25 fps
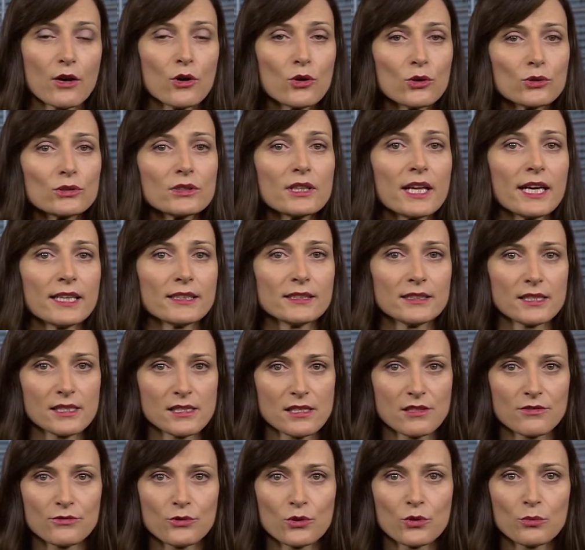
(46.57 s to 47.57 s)
online
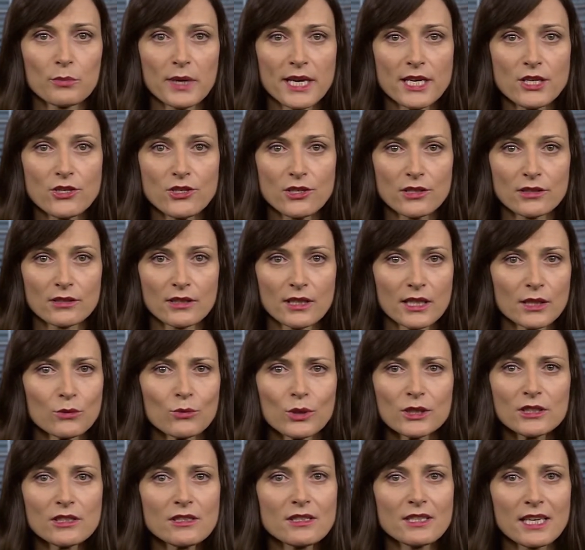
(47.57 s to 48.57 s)
disinformation and
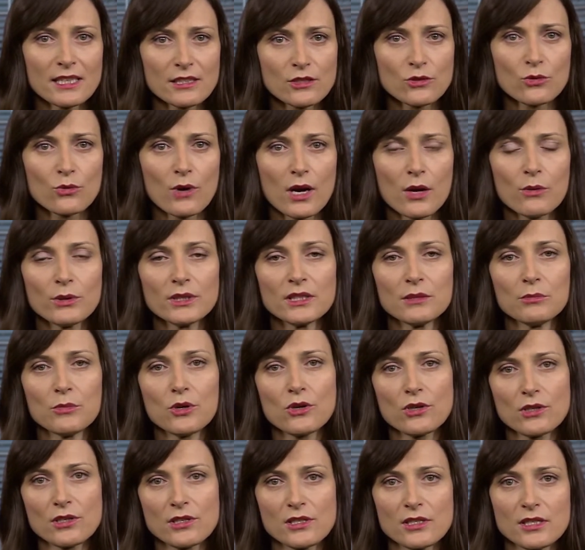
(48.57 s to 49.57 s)
what it does to our
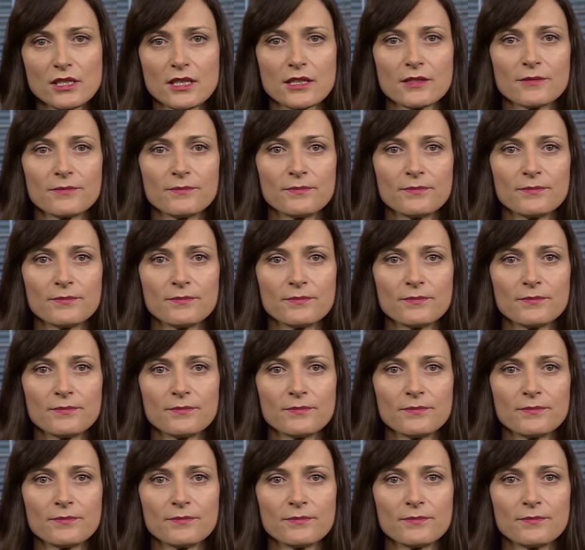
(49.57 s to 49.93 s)
democracy.